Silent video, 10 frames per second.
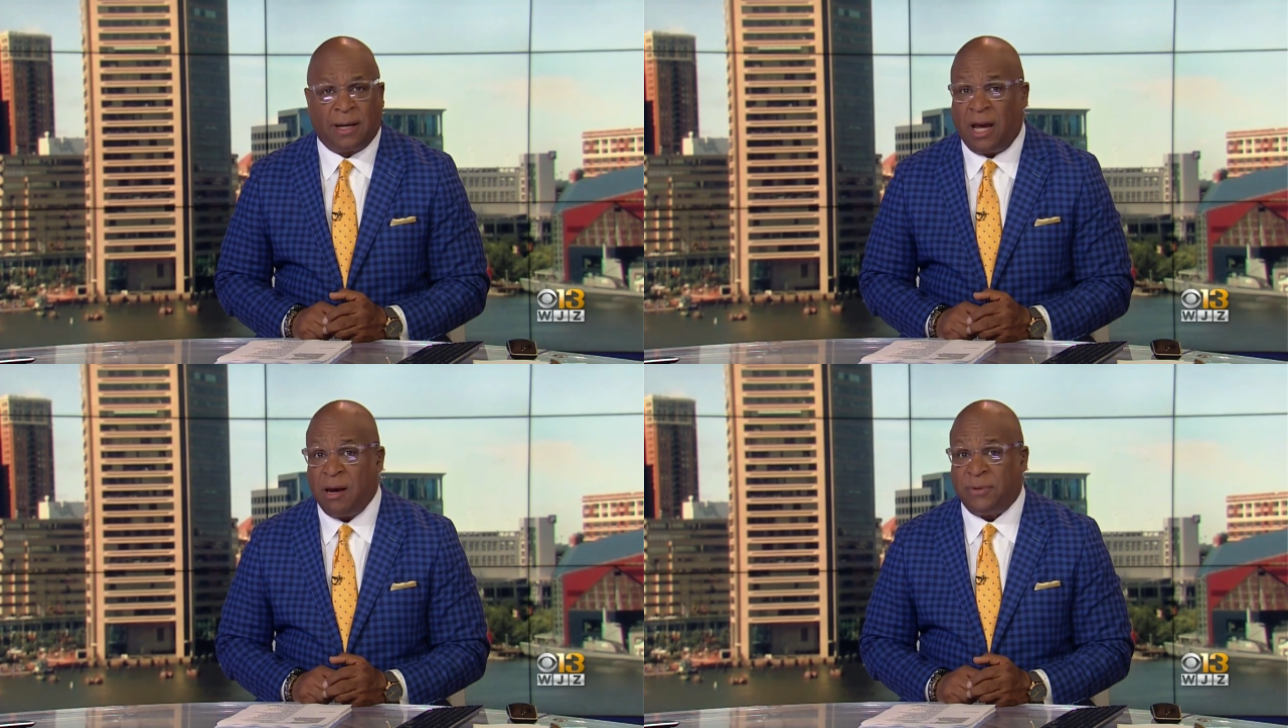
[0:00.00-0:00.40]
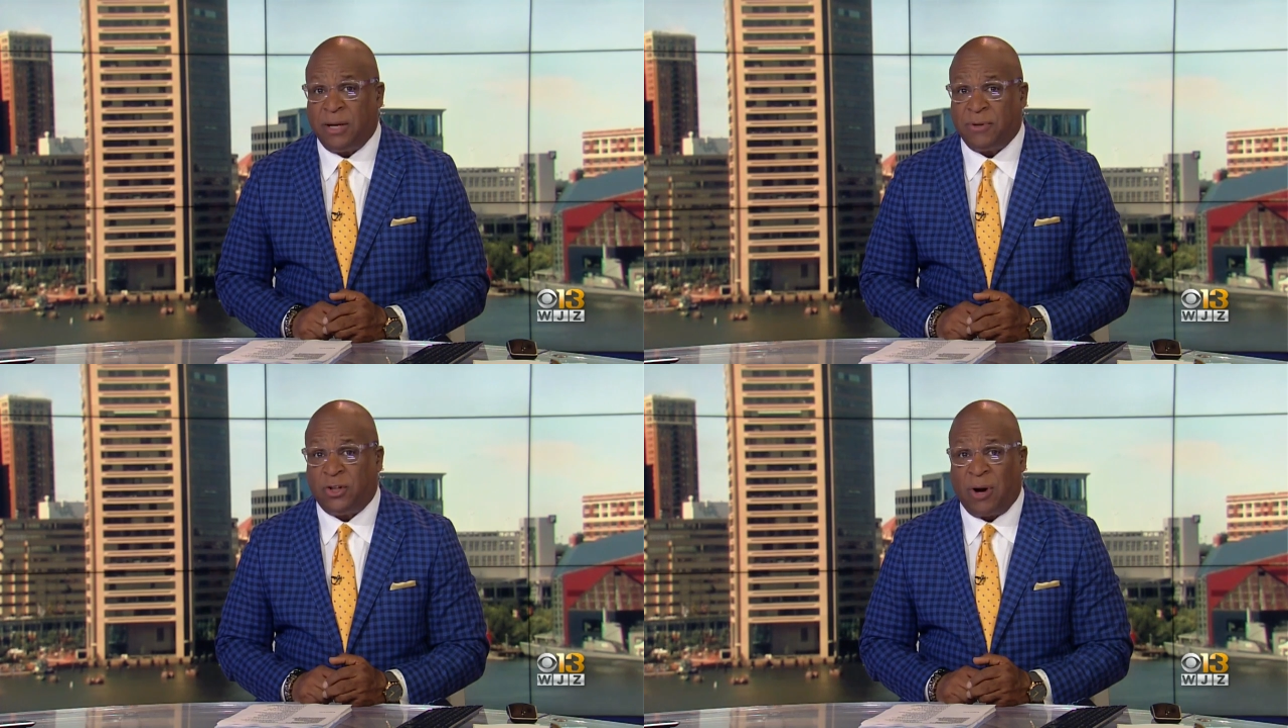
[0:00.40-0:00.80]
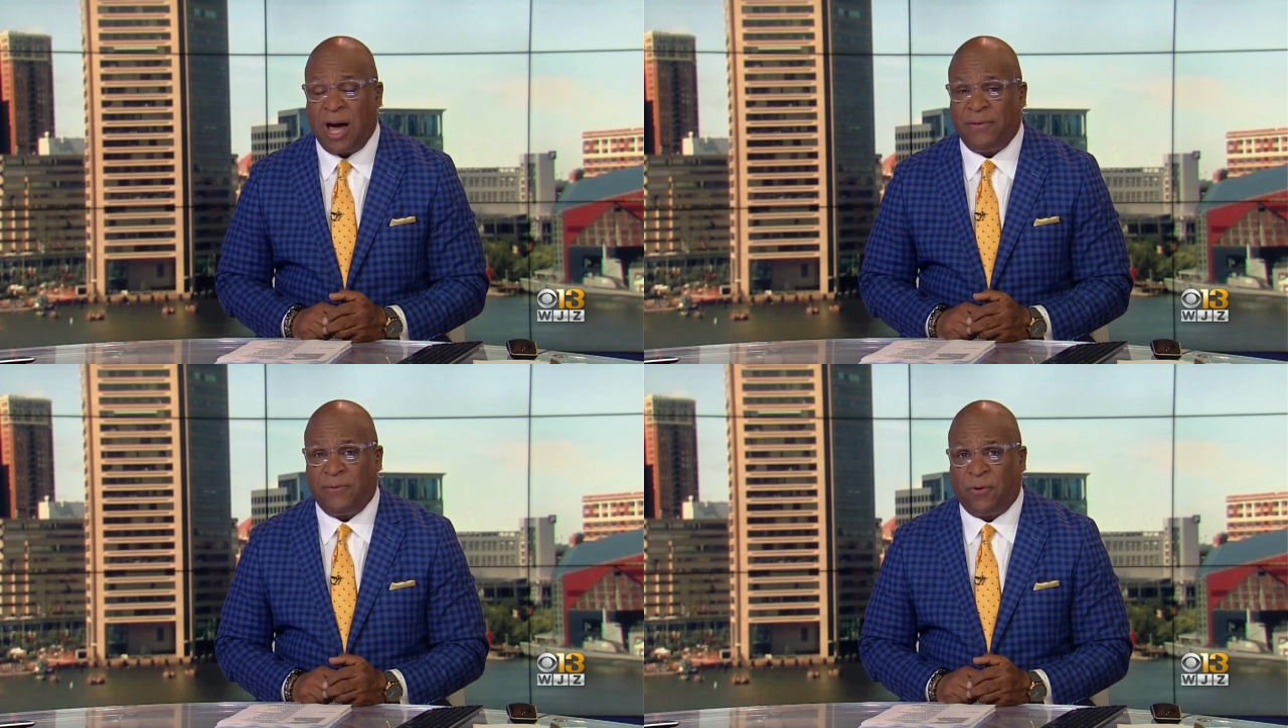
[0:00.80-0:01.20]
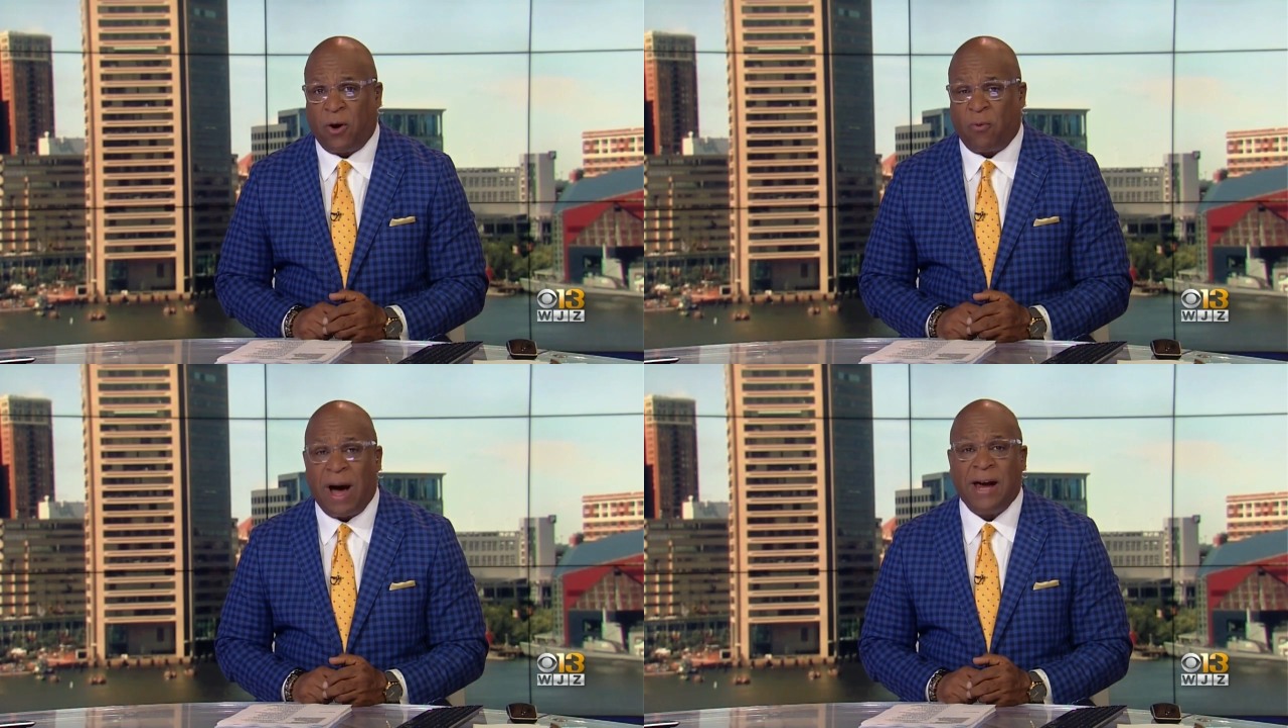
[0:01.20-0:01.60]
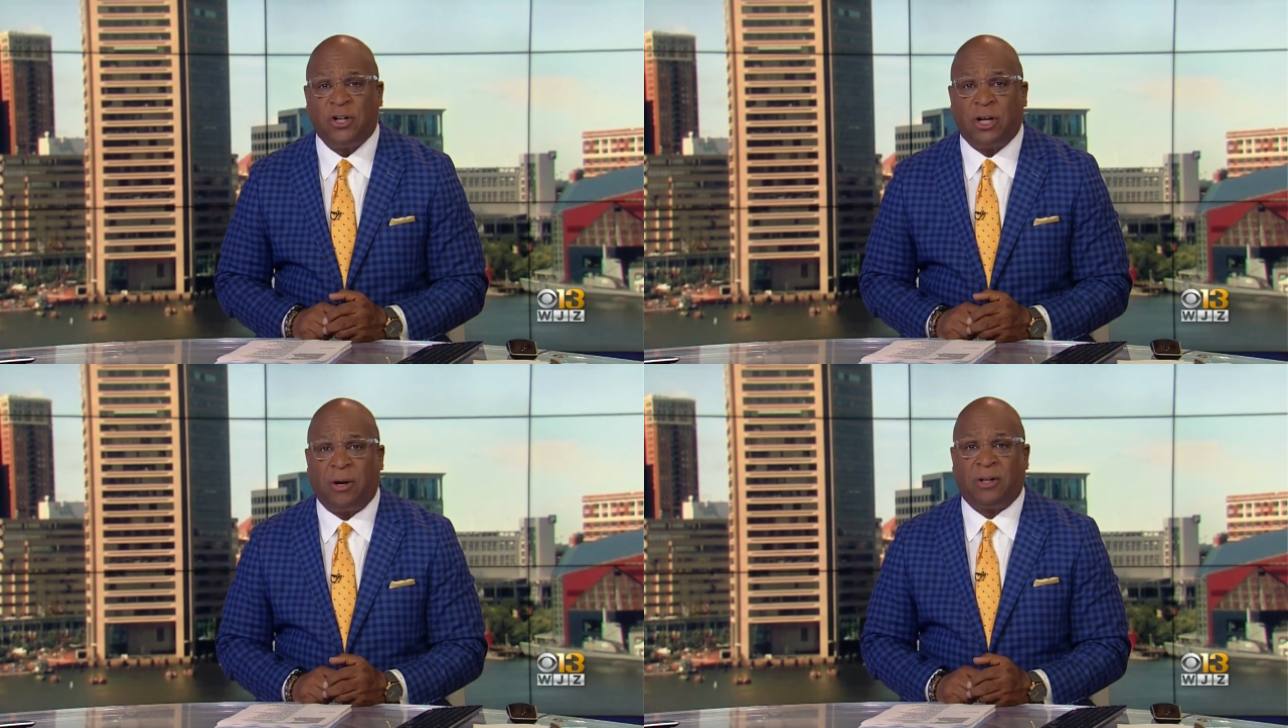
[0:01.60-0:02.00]
claims he was driving for a
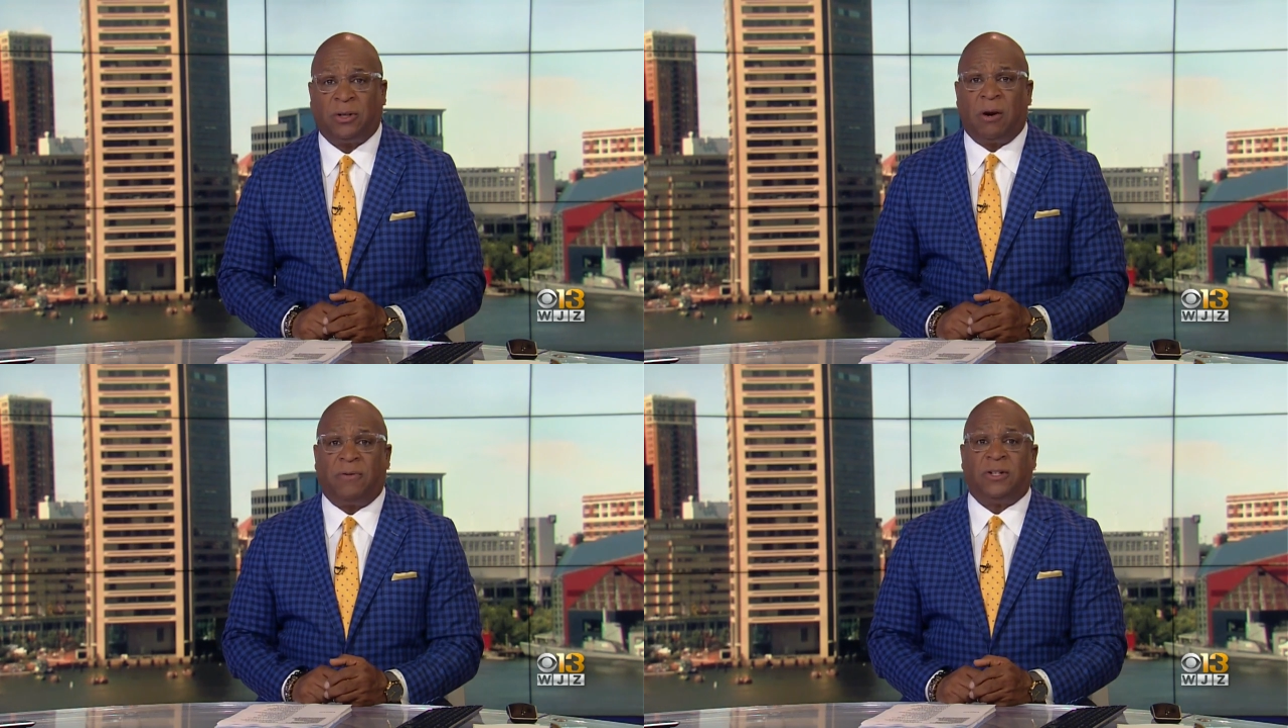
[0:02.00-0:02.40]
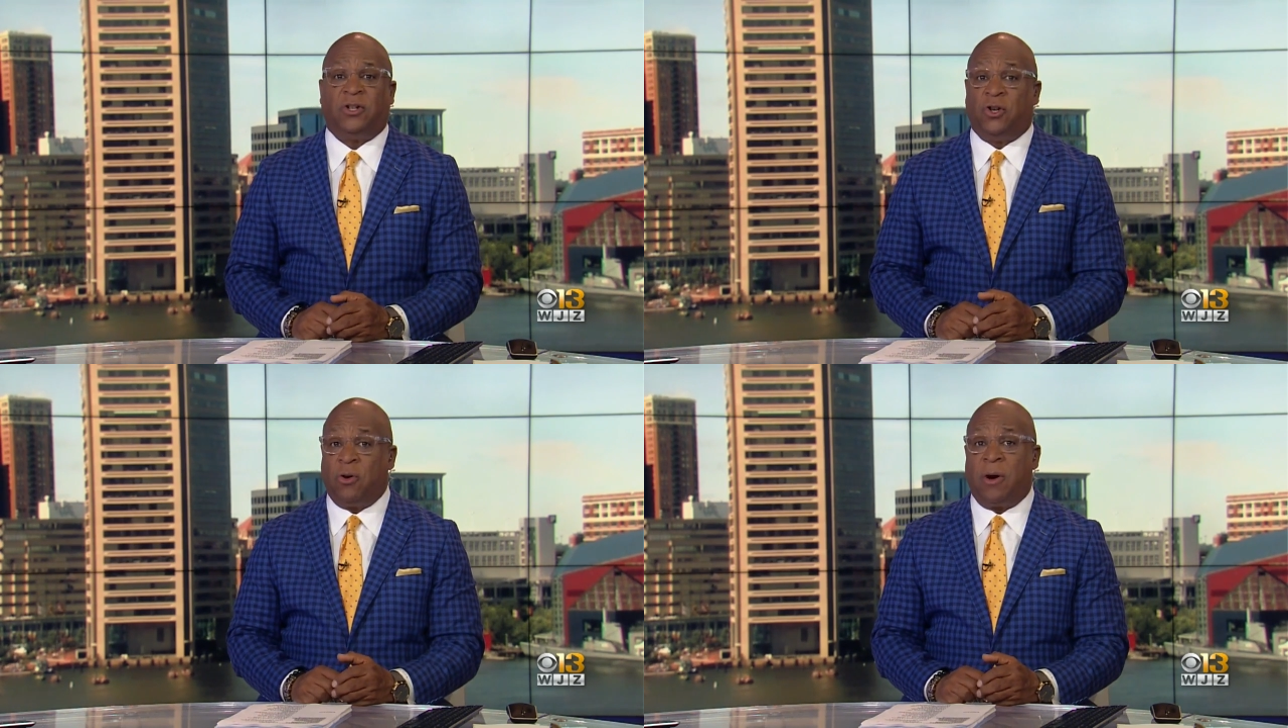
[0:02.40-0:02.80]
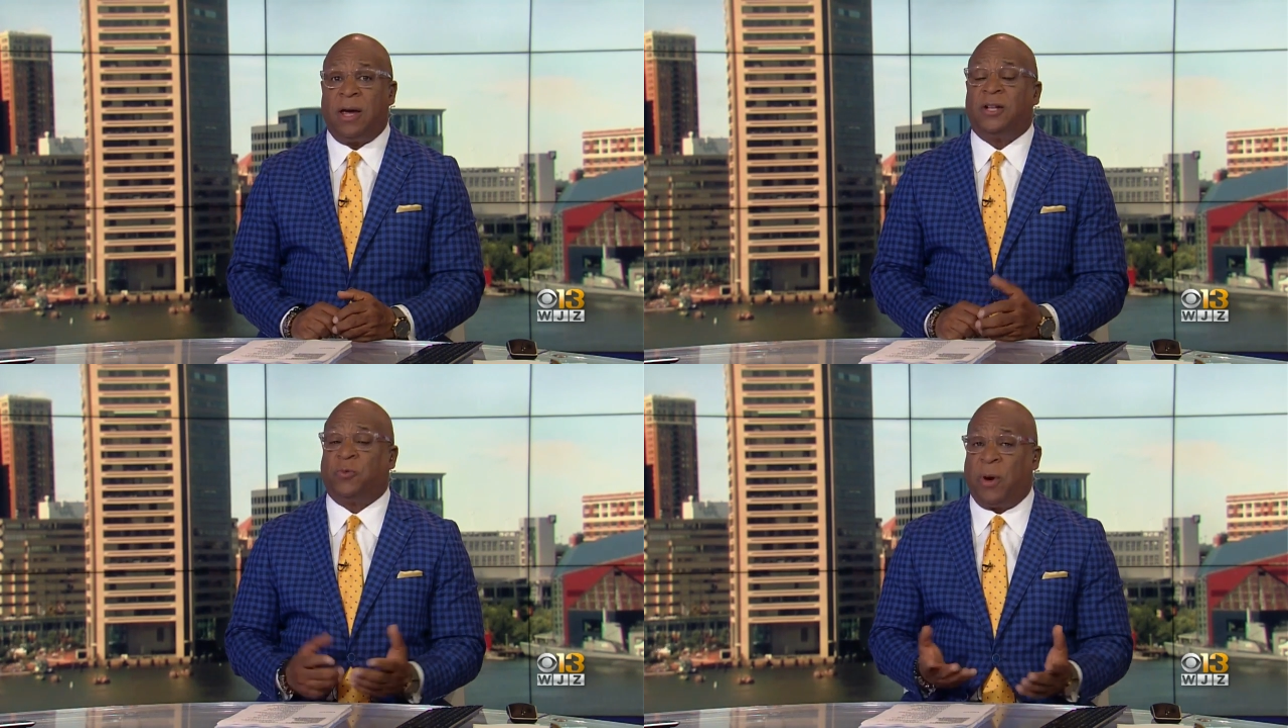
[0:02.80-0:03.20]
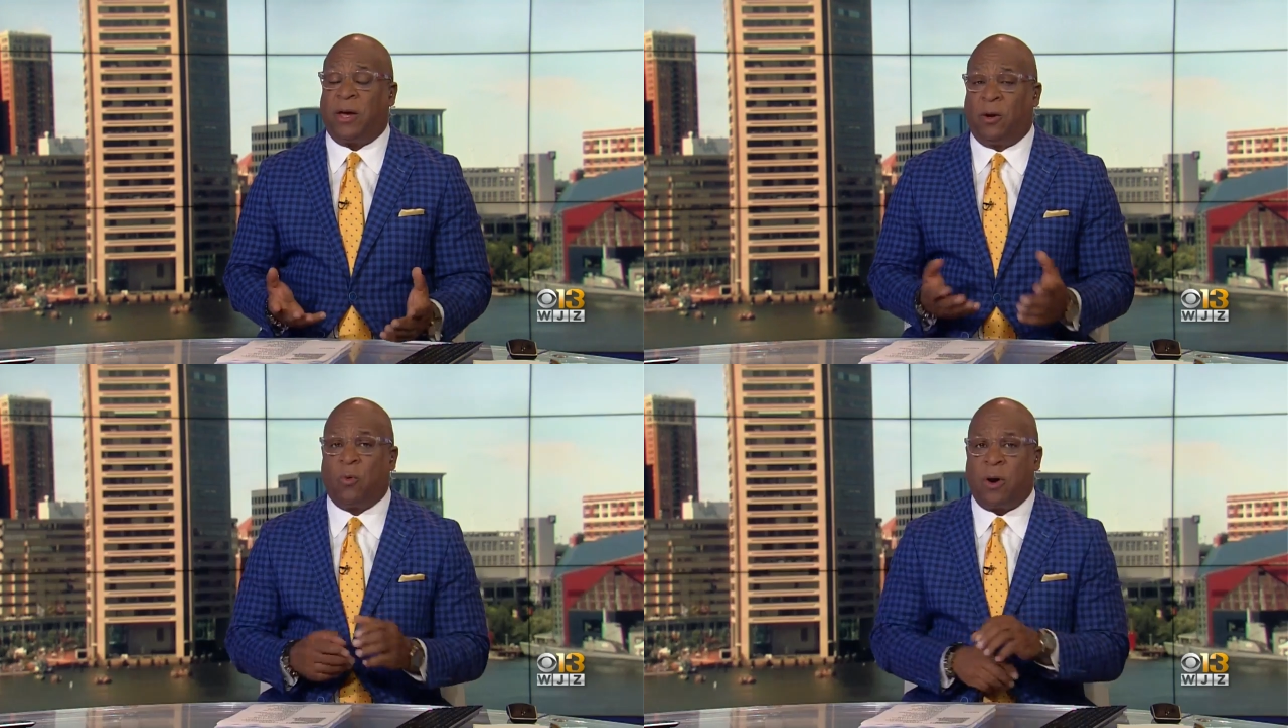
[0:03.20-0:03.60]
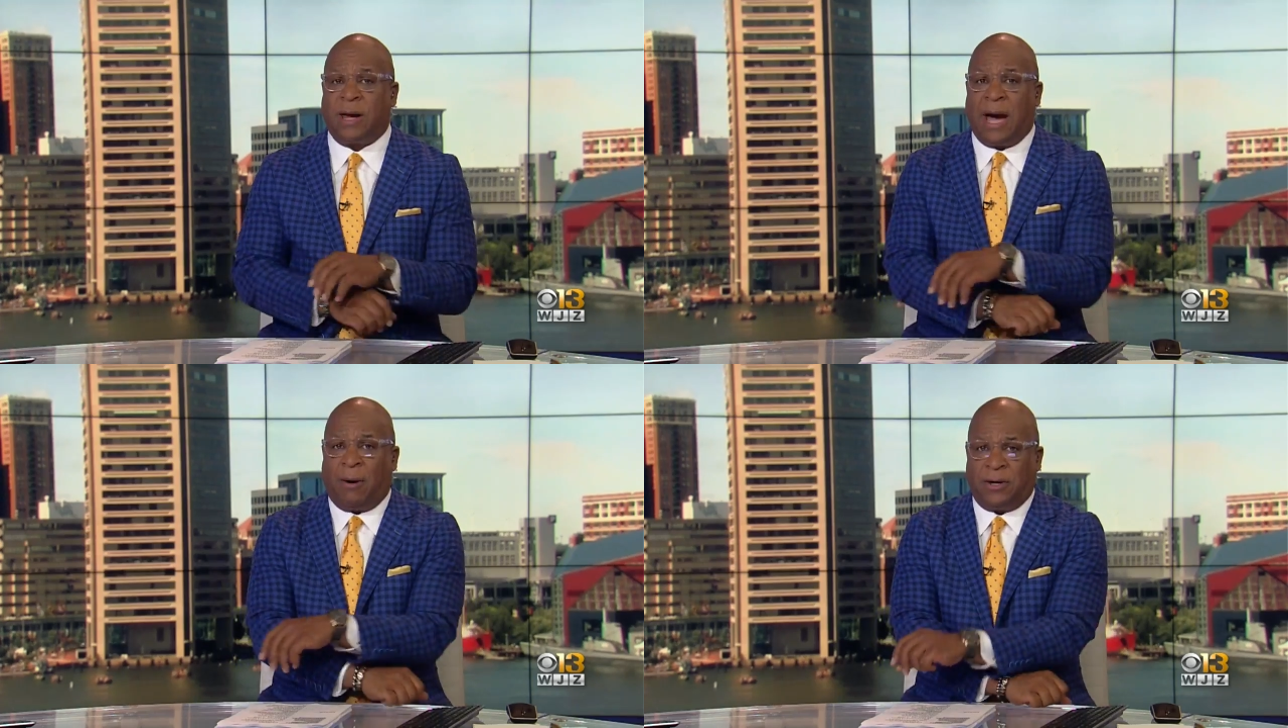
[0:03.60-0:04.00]
ride-sharing service during his regular
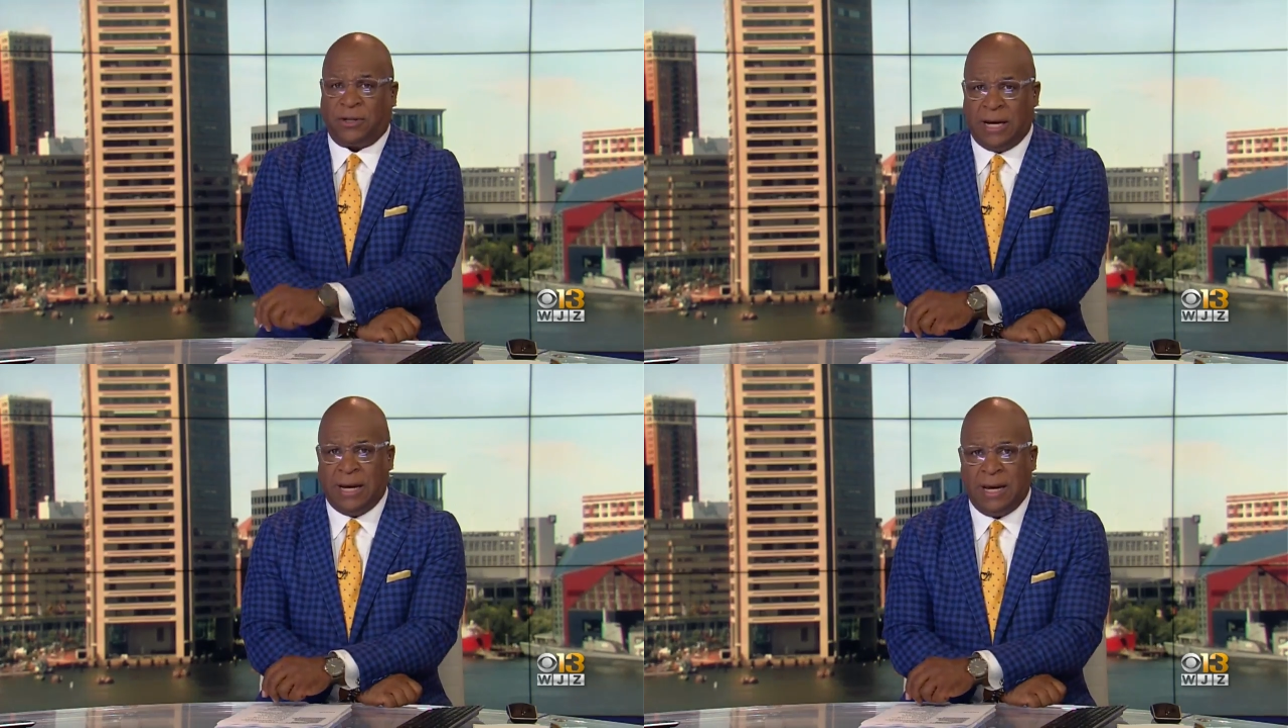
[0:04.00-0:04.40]
work hours.